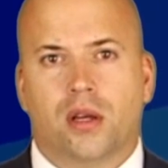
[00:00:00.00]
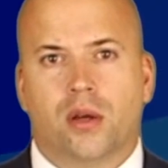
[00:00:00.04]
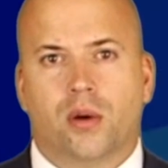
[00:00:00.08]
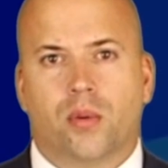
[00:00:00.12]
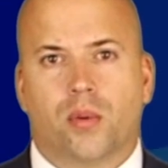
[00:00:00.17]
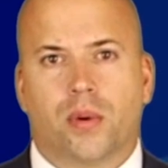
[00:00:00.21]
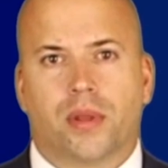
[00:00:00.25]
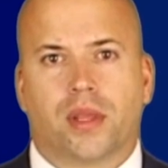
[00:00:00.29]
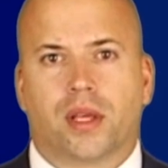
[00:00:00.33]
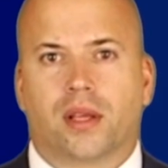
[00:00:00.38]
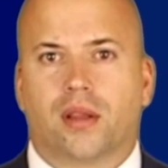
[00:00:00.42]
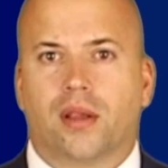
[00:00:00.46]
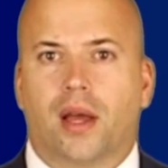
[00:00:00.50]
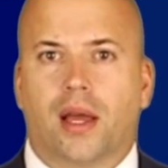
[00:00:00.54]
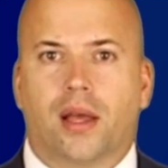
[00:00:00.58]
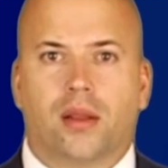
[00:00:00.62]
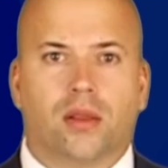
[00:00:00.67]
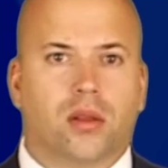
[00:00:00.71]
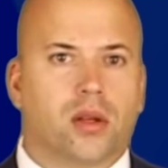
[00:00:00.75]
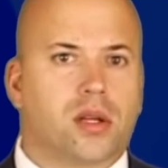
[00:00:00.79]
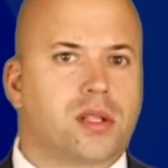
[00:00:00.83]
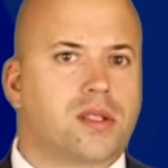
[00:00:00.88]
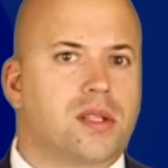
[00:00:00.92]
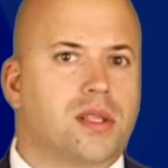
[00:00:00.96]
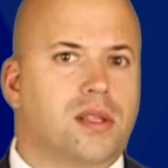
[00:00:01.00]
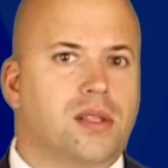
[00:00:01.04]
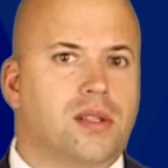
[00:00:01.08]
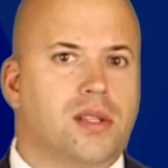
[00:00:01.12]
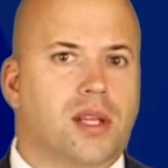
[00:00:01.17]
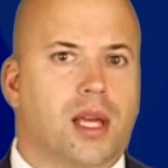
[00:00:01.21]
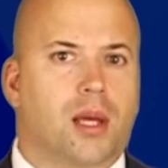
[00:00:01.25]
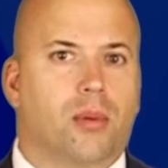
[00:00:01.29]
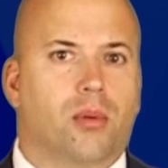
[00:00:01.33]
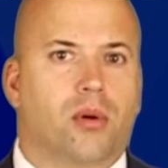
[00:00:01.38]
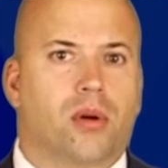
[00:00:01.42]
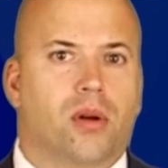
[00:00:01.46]
When the client looks at the
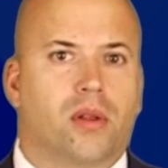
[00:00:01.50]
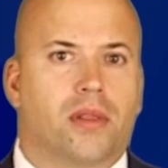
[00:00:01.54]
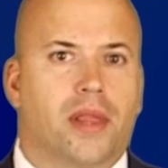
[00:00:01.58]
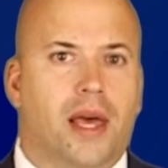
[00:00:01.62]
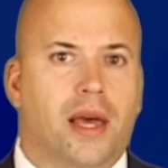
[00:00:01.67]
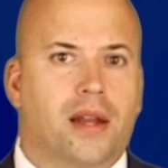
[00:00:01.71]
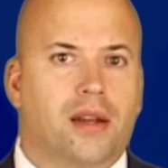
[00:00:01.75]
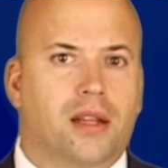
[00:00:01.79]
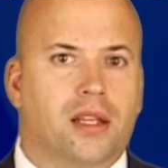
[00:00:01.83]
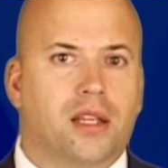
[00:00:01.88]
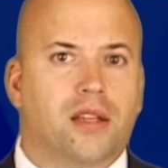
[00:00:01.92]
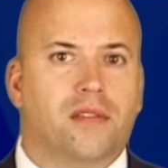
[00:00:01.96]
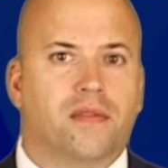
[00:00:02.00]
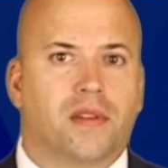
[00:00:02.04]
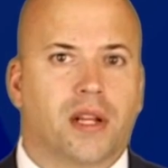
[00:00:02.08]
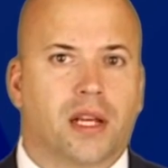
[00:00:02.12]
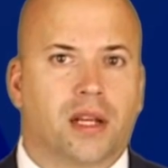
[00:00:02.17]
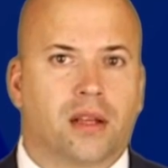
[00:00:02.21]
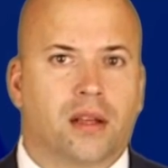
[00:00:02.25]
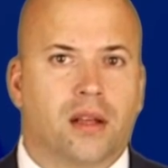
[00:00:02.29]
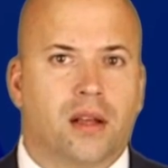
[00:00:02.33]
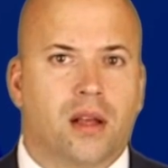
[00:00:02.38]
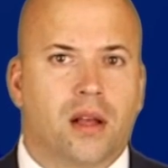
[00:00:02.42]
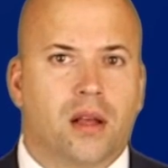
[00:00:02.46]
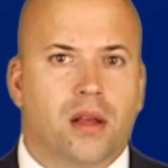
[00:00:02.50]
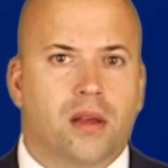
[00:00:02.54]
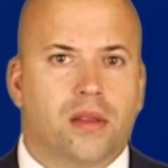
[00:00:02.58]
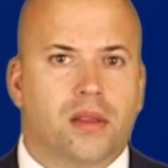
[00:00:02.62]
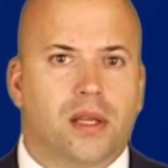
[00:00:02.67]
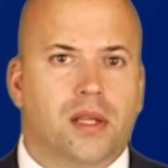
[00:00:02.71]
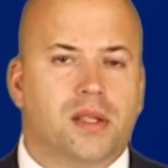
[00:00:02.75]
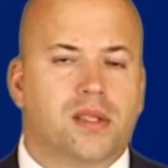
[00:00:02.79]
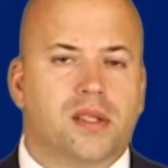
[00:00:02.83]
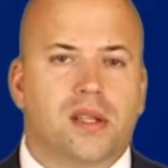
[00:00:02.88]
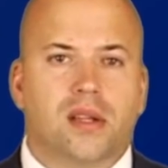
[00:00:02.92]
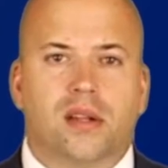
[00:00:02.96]
table that evening,
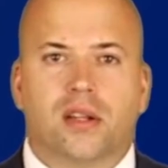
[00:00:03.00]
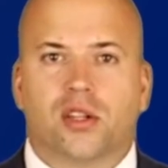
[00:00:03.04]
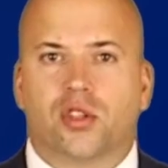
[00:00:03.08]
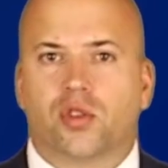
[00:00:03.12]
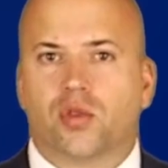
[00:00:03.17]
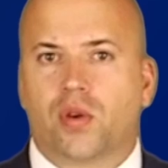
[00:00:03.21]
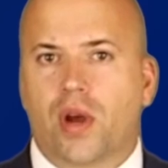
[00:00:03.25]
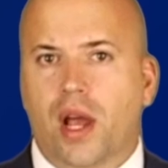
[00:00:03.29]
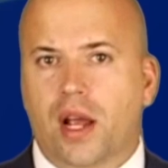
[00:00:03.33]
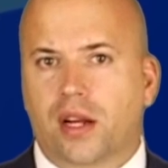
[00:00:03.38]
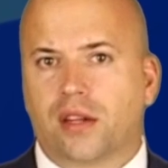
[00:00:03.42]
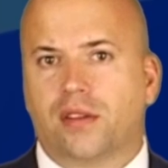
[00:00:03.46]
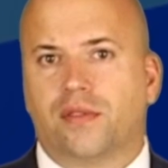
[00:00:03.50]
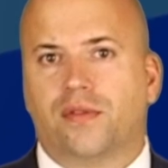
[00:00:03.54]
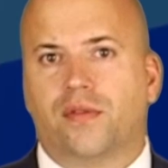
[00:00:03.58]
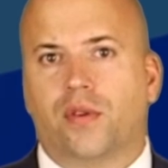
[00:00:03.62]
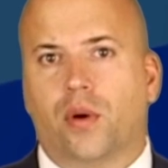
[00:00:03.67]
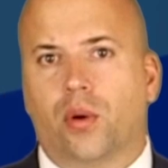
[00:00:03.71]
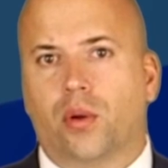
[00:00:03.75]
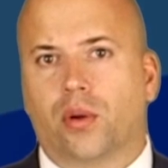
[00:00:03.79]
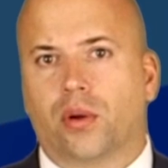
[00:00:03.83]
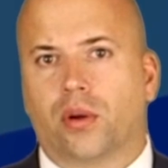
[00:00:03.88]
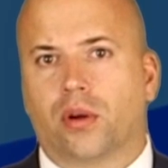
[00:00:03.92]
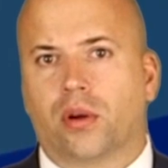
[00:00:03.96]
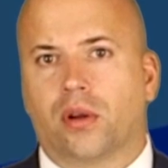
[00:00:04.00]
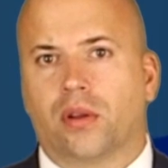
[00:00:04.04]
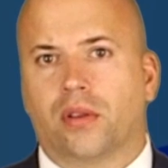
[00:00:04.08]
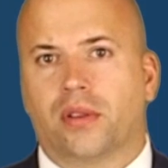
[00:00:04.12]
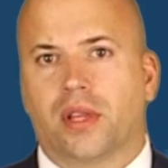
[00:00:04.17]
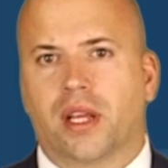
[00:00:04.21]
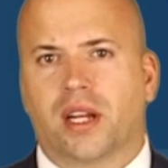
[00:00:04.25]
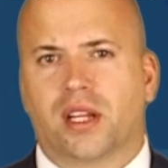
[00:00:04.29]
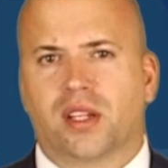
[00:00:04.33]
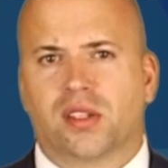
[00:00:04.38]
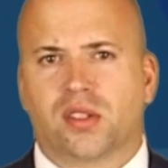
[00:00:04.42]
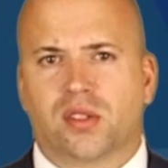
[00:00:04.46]
they see an attractive folder
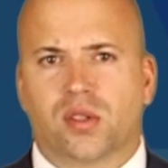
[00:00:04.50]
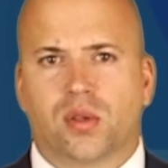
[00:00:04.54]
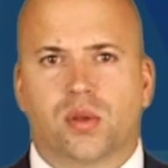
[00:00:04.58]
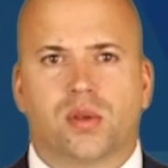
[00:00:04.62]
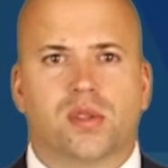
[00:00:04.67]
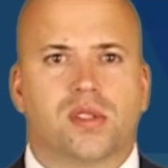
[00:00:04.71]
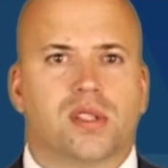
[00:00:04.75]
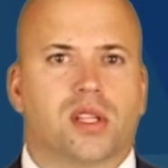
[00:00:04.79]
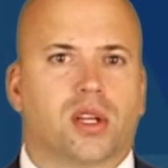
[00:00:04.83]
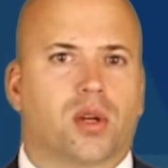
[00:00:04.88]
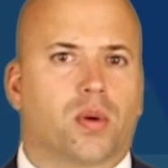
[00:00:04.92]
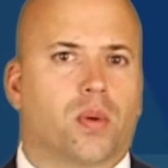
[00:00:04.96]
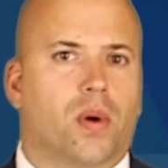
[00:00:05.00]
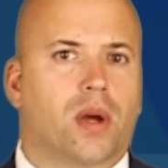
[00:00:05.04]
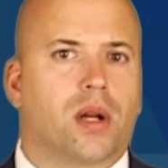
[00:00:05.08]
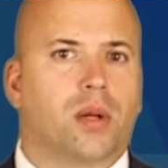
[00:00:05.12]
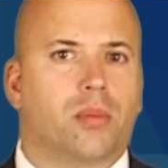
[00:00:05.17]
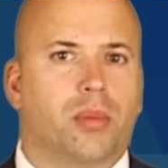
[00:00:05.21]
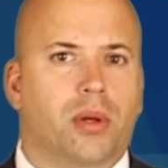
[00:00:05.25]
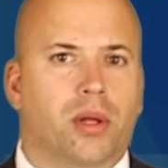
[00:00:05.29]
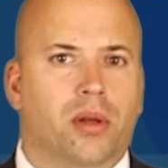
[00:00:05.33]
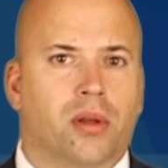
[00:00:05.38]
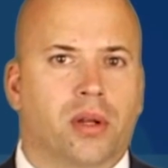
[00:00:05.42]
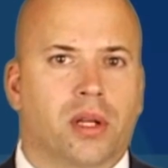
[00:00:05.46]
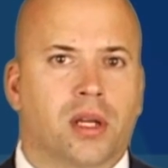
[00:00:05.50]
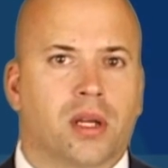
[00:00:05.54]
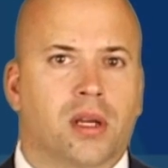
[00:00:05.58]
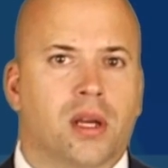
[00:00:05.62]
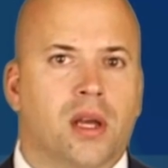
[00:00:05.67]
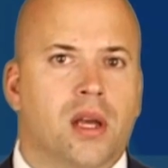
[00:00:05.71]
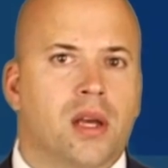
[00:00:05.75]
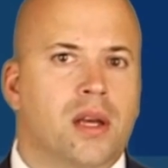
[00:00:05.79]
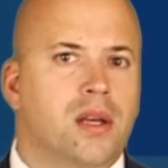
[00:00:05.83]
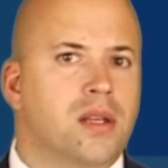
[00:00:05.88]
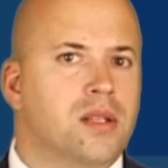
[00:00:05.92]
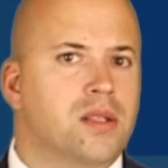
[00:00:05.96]
that exudes the credibility,
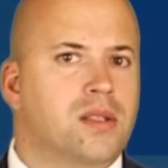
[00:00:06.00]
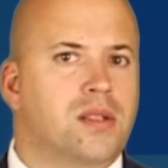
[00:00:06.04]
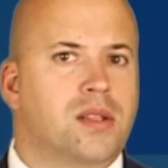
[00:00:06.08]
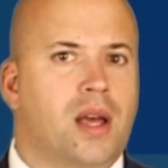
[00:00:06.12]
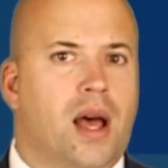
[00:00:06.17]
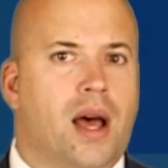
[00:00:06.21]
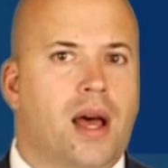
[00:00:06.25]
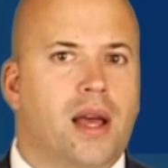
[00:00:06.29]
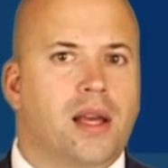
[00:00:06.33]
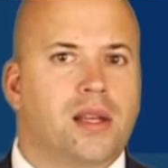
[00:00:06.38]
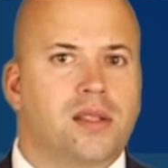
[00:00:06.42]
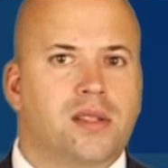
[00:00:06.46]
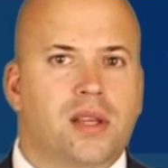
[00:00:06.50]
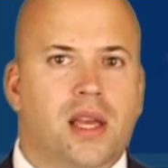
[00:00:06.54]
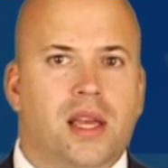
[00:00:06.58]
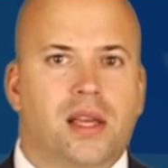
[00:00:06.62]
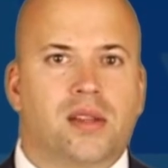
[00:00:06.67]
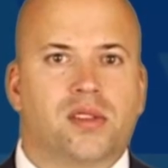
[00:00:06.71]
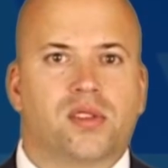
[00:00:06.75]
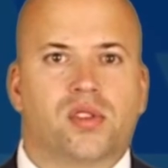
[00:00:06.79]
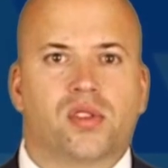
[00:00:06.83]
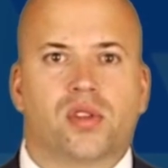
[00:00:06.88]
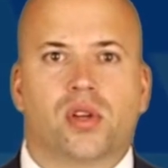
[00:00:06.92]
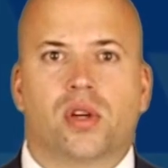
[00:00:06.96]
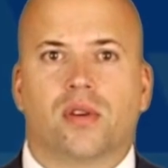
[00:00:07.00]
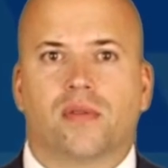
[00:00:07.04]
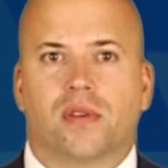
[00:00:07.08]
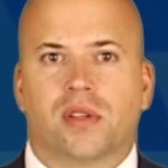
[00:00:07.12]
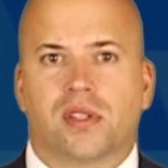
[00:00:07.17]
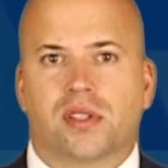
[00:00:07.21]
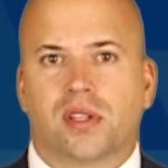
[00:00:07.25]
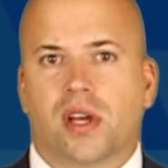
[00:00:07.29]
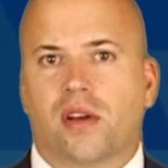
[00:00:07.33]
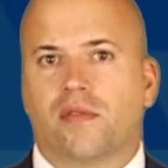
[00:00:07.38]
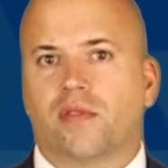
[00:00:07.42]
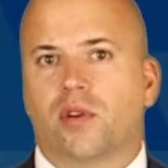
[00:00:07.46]
size, and
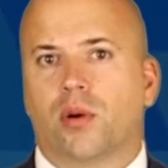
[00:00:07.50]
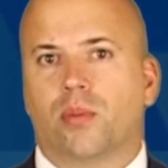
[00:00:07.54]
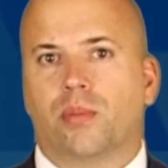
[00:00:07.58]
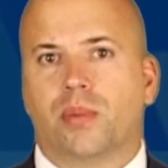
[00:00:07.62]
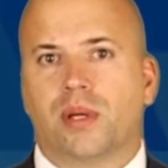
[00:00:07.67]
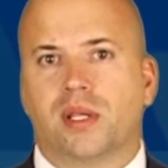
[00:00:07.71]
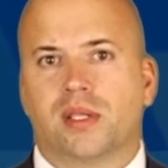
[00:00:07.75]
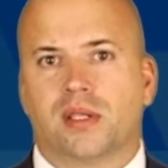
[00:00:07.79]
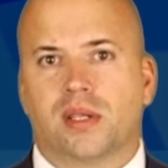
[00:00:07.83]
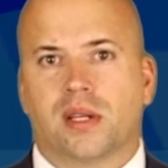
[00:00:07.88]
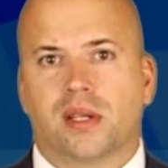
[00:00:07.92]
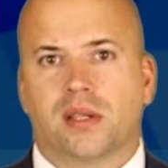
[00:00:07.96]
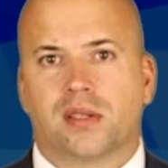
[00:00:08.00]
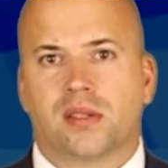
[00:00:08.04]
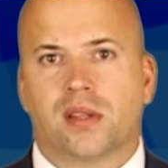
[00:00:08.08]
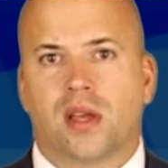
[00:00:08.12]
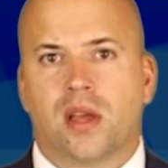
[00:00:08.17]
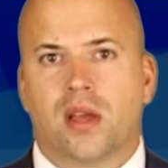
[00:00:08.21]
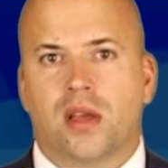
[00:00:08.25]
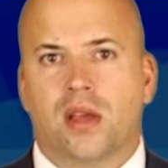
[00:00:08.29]
service of your business